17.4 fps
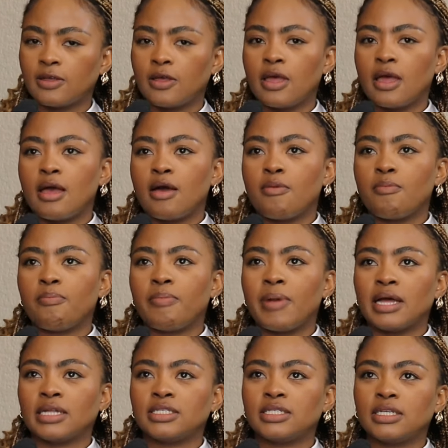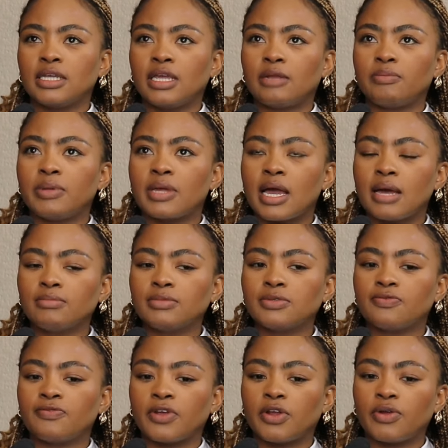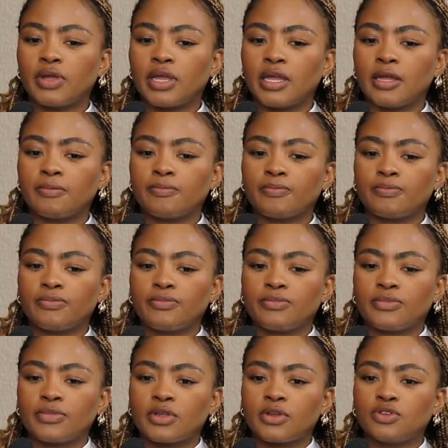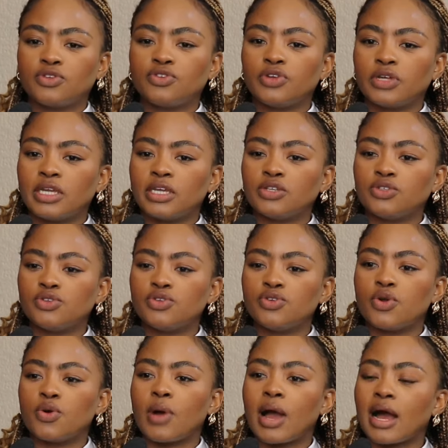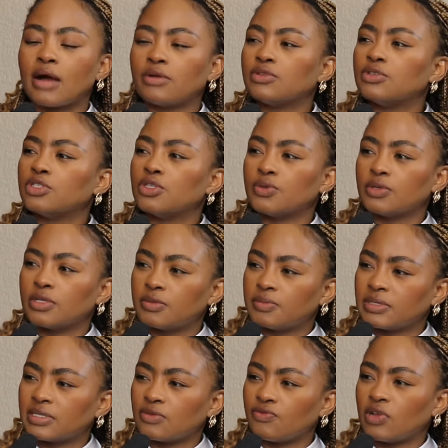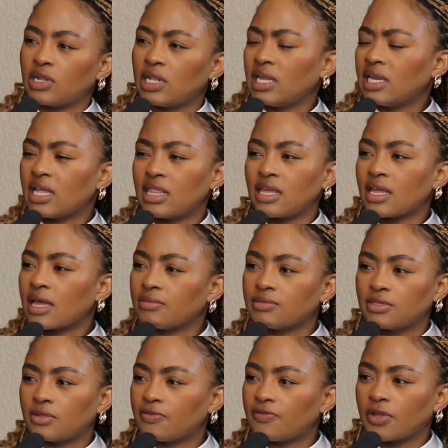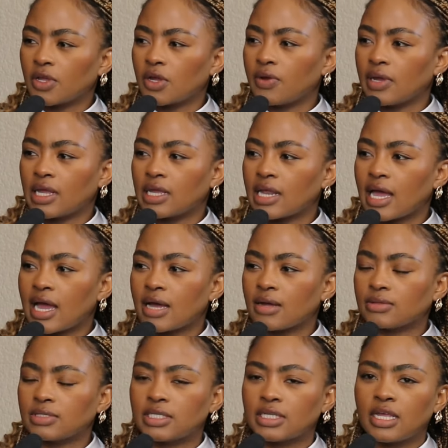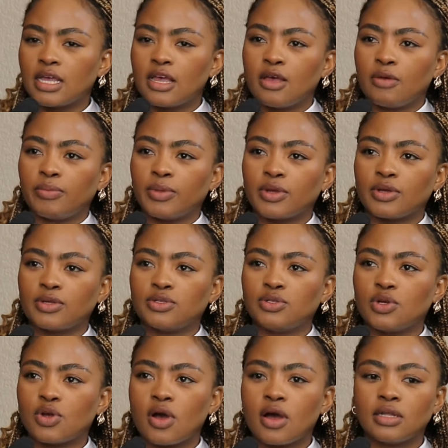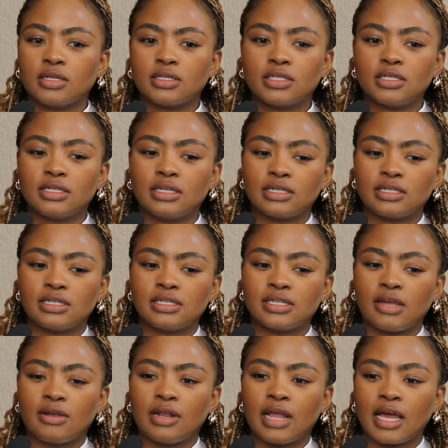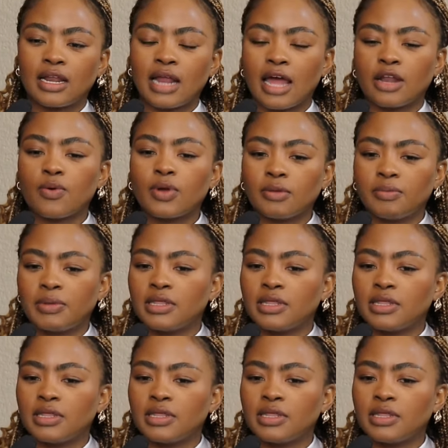Oh, yes. Oh, yes. But it becomes very tricky to know how to do it specifically. And I think I'm still figuring sure, it out sure. because you can't necessarily, I, I don't want